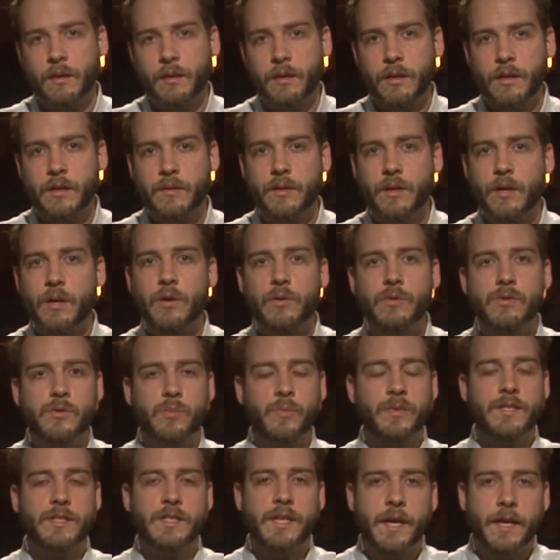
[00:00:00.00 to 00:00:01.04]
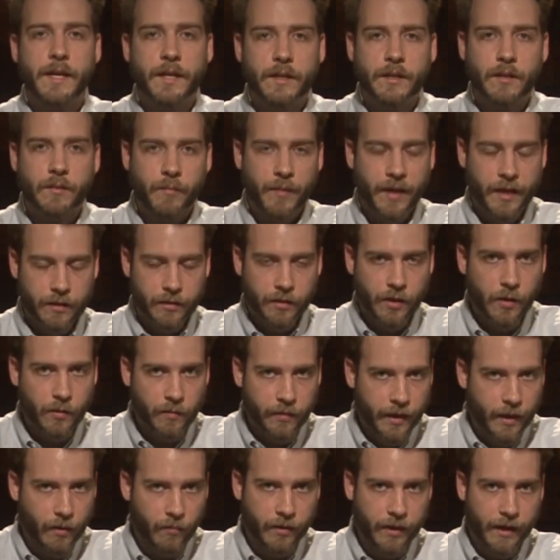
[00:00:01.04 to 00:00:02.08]
and the oaths we take make known
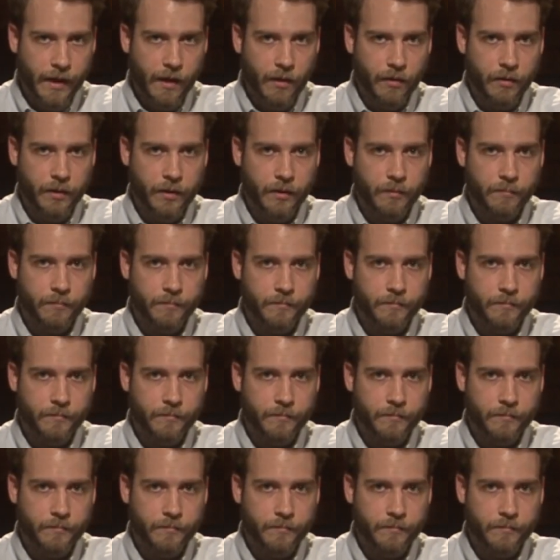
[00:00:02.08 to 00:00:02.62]
that reality.